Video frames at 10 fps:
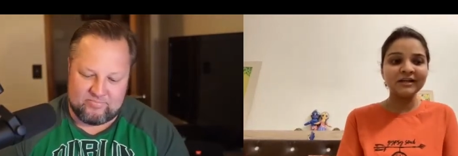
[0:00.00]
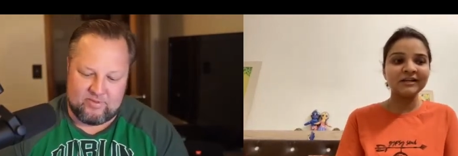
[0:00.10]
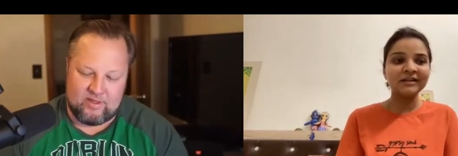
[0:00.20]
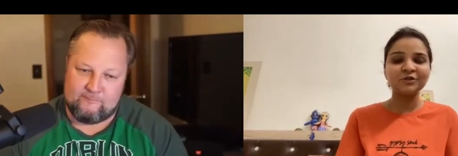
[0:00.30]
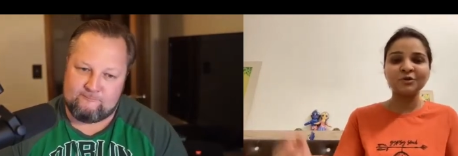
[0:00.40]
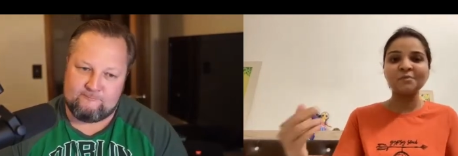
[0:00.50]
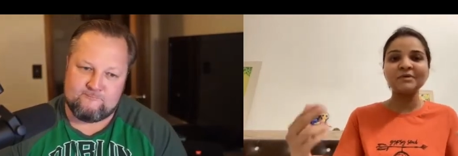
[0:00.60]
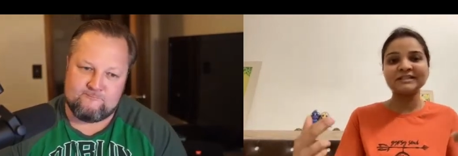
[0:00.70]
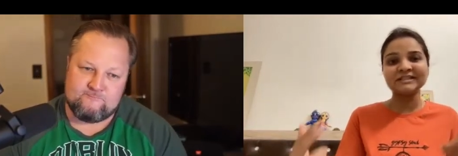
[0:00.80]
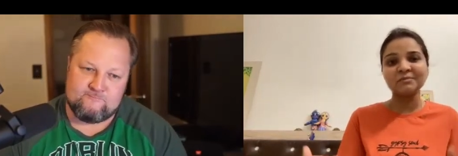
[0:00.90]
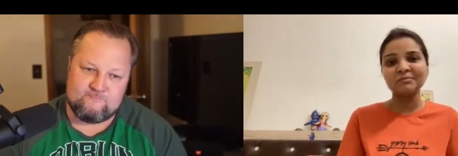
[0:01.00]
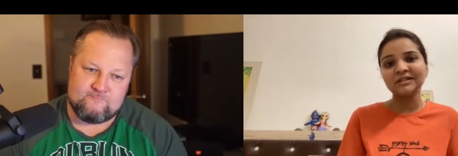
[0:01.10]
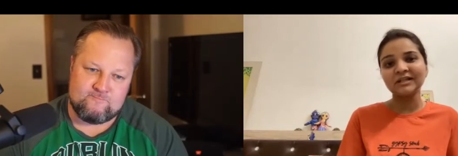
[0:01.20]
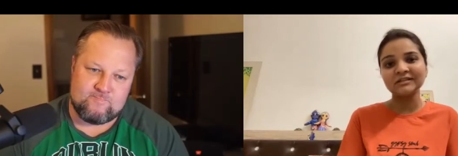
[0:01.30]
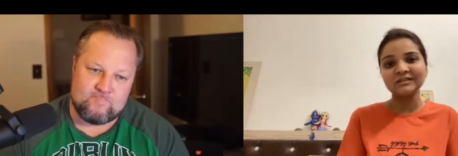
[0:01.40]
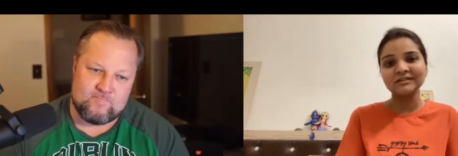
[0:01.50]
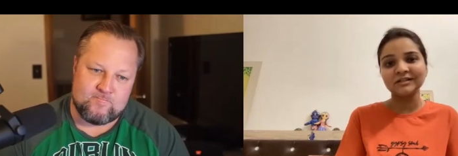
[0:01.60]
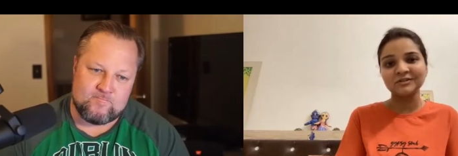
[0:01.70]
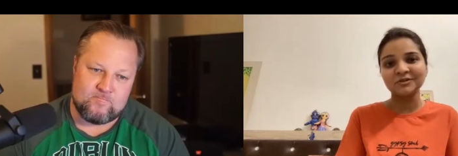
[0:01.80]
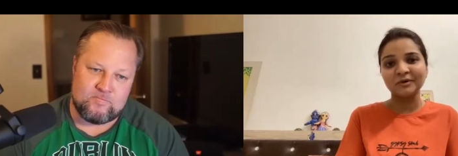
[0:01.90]
Speaker 1: it, it shouldn't be stigmatized in
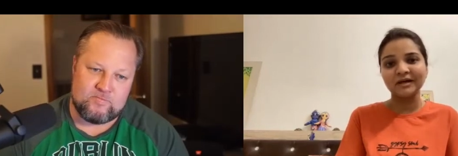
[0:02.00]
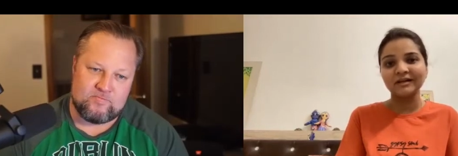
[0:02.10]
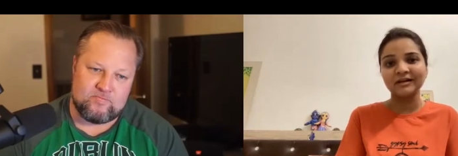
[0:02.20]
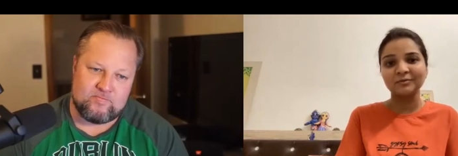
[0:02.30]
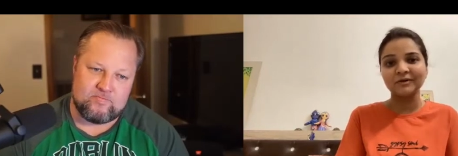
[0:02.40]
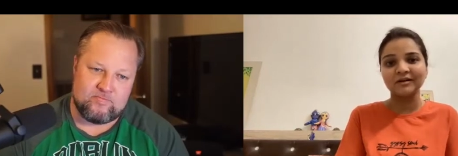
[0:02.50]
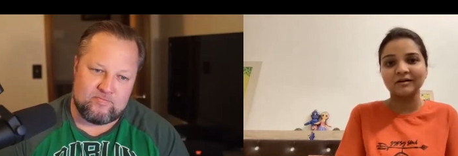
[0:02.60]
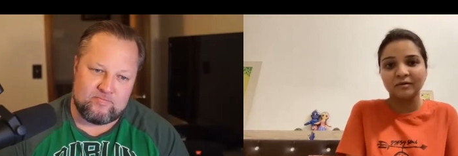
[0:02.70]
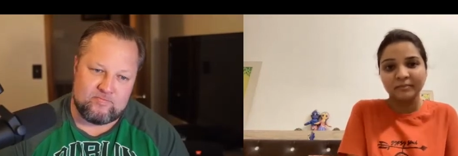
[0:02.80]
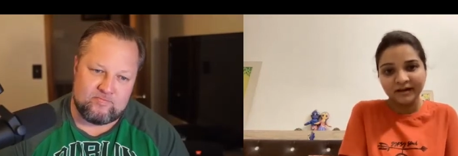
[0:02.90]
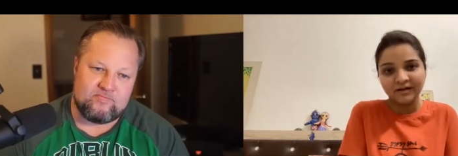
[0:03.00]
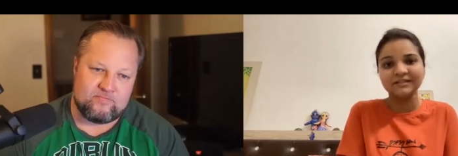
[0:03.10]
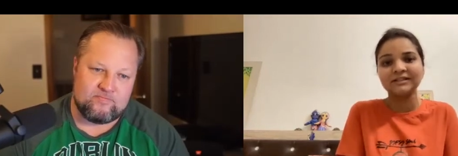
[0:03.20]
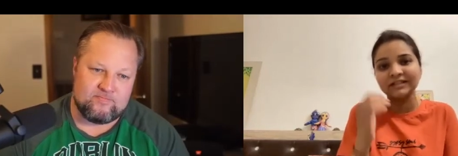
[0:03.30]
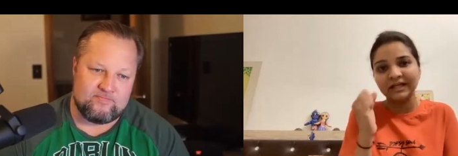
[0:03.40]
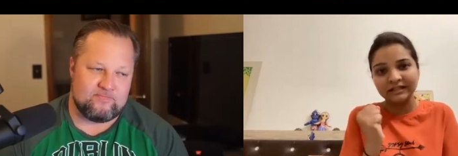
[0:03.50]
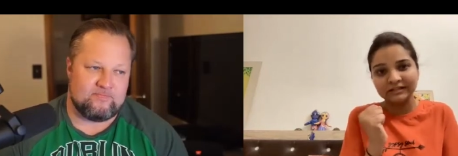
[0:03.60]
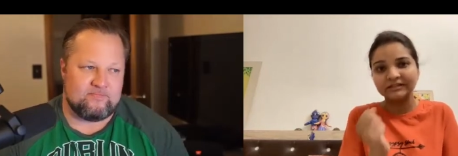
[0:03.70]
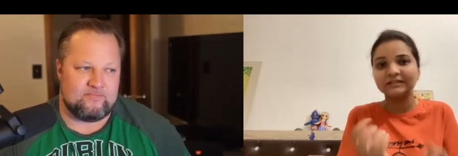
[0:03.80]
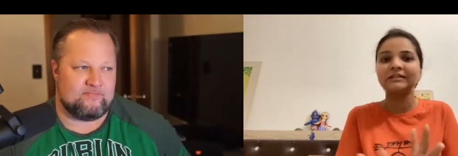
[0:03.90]
such a way that we are like oh my god
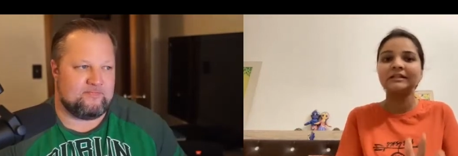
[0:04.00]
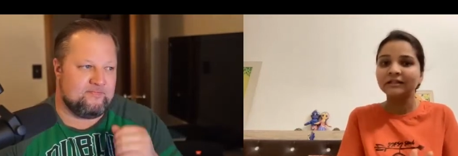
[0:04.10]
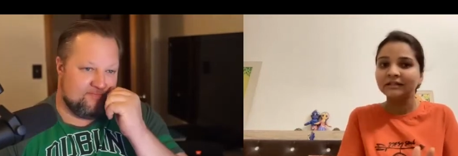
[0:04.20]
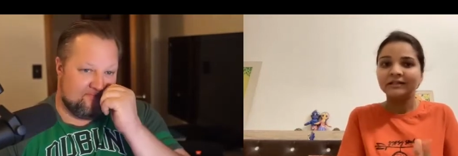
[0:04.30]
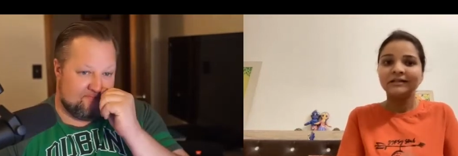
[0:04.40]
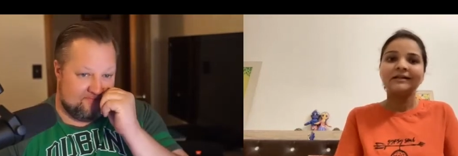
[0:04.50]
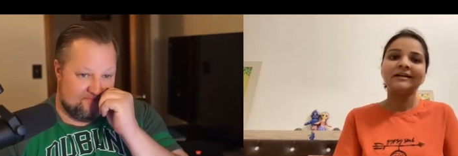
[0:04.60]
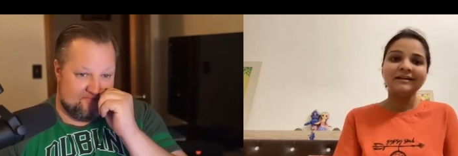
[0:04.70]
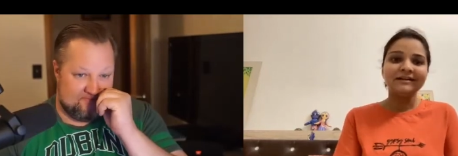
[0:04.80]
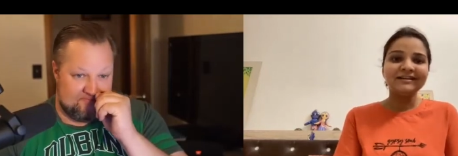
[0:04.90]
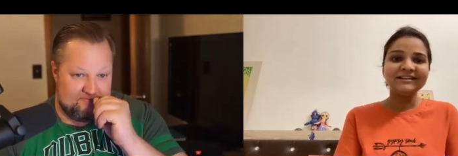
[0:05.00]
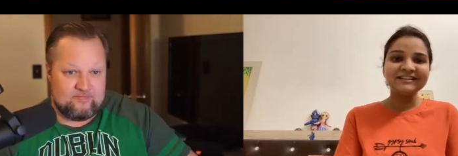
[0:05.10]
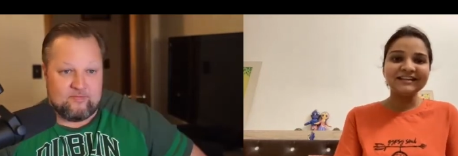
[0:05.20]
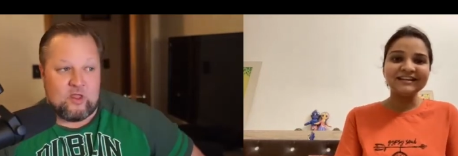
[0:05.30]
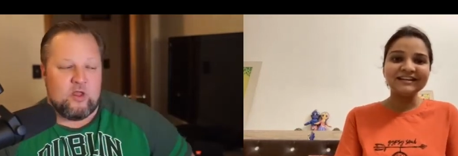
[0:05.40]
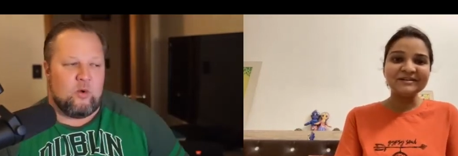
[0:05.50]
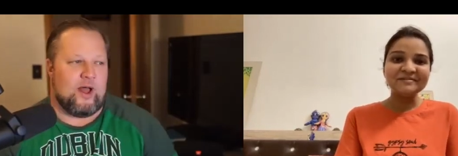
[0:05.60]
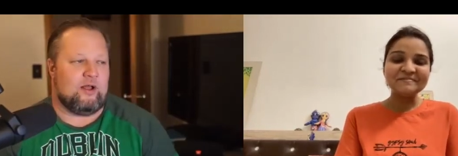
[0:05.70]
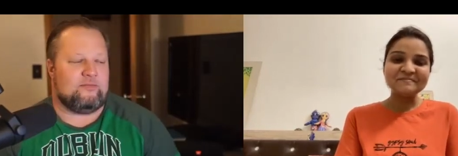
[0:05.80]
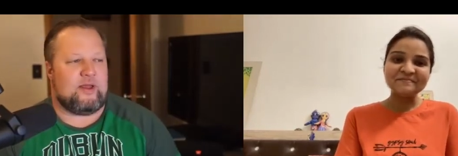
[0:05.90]
sales
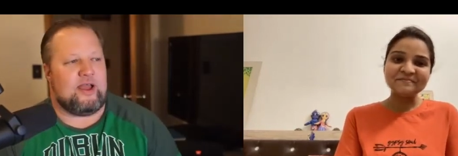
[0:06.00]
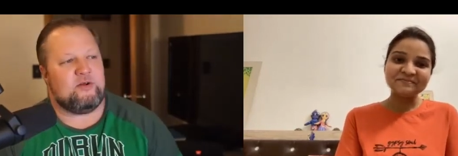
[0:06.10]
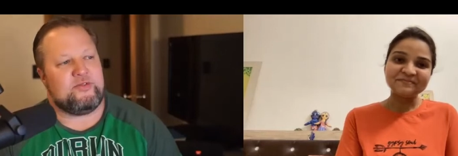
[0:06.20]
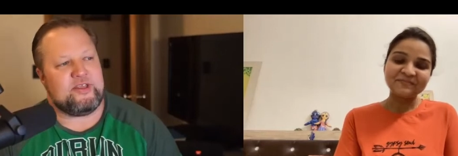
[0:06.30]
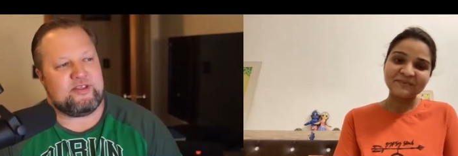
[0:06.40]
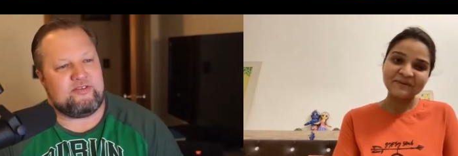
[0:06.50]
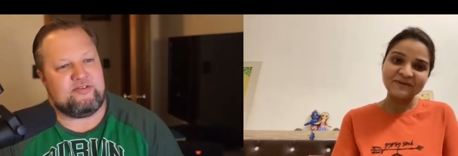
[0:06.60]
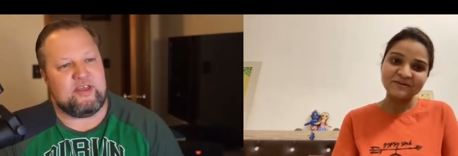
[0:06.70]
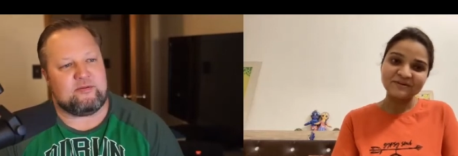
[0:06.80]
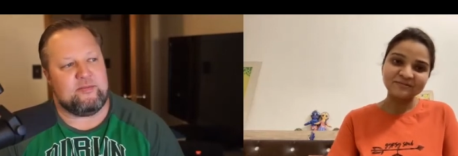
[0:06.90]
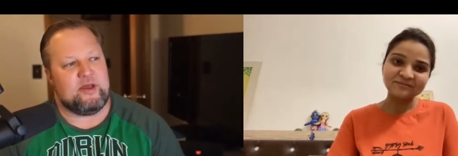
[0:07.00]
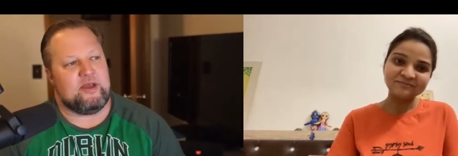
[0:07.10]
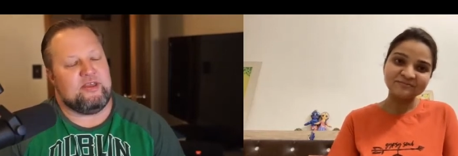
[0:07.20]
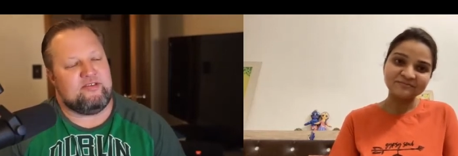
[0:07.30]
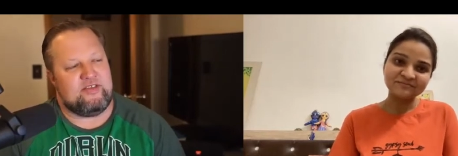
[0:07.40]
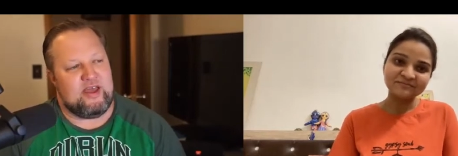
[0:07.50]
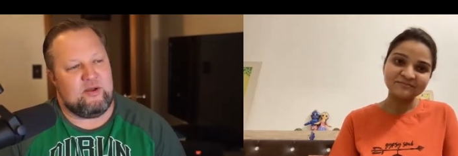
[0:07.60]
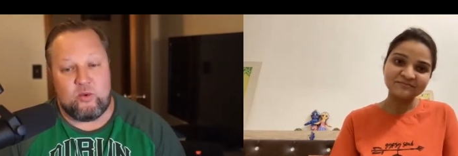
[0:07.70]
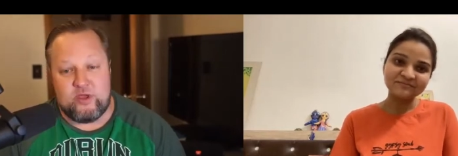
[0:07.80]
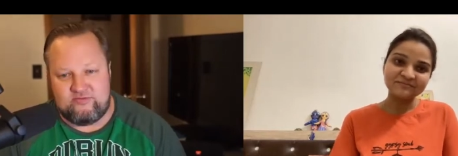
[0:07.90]
Speaker 2: well, I don't think the stigma is that
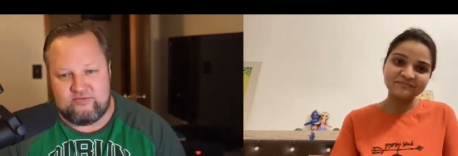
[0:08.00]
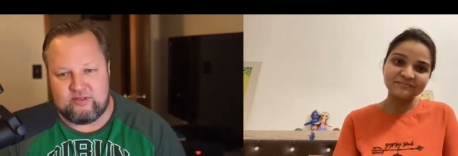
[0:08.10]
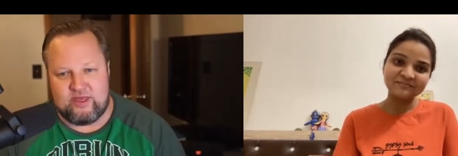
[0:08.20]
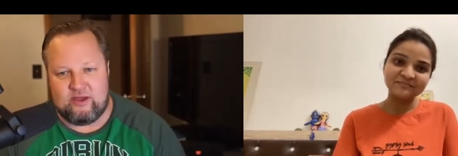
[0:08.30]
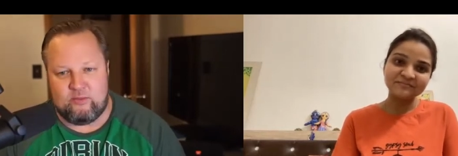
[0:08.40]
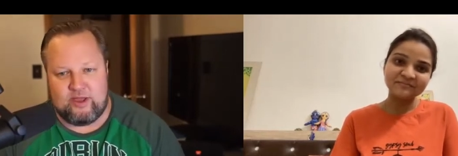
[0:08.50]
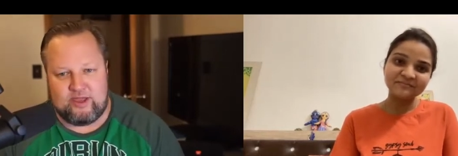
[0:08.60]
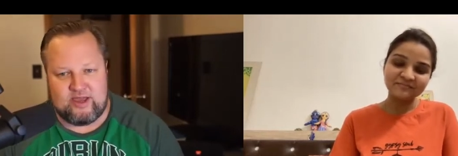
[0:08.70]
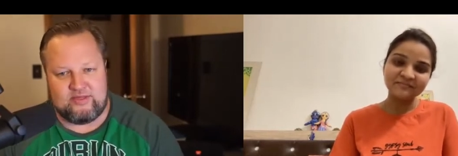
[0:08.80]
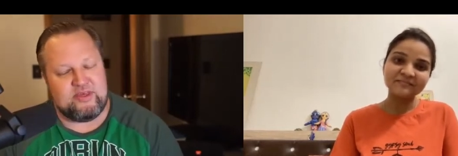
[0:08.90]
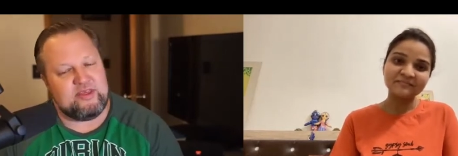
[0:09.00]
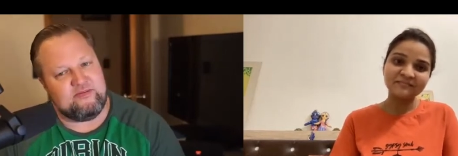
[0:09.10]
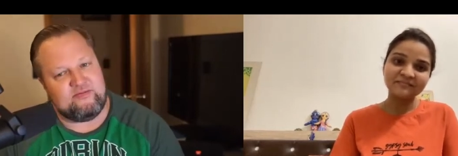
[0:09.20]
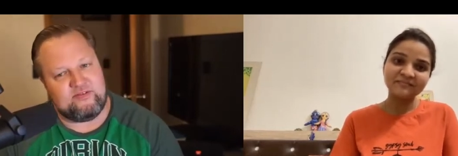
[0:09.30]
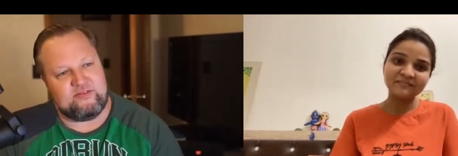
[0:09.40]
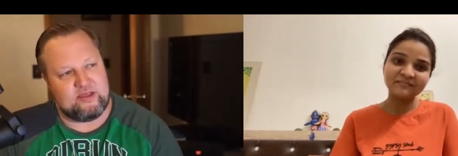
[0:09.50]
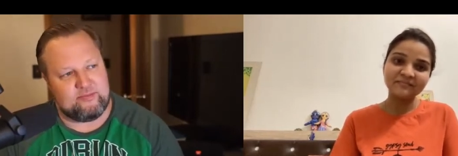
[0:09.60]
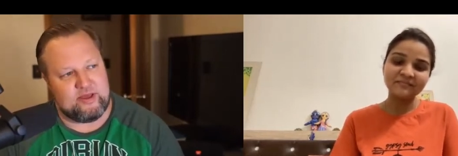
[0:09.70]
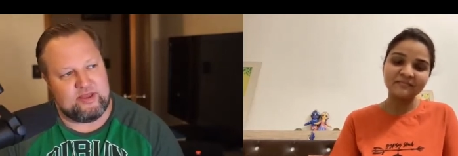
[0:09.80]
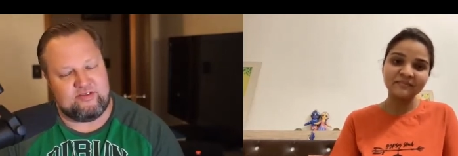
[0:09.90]
we feel that way. I think the stigma
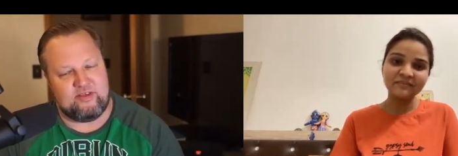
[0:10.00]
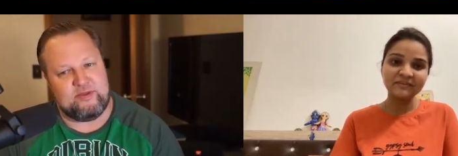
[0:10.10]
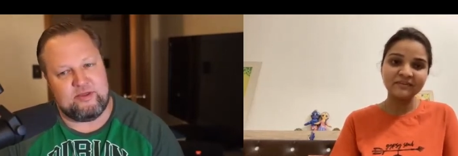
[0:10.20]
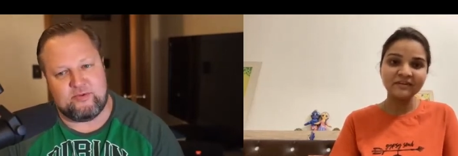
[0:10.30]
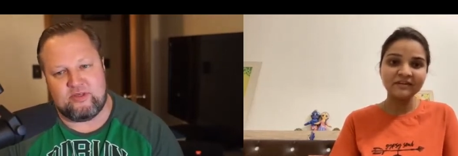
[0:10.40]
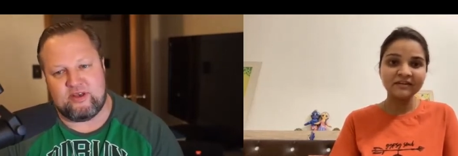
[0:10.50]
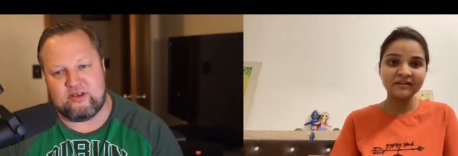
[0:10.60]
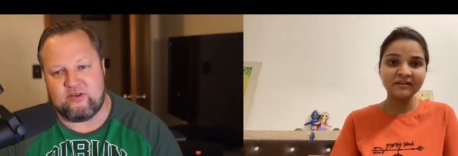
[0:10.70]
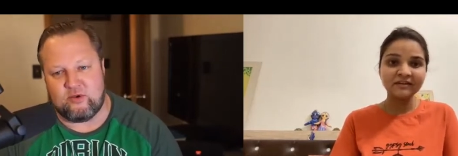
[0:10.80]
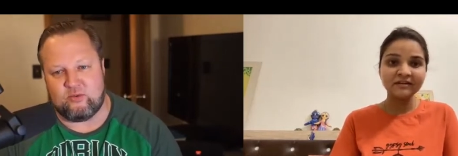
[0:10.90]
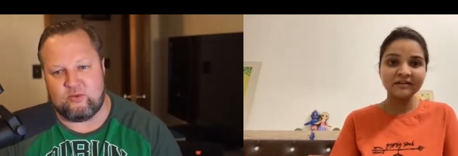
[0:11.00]
is that people that don't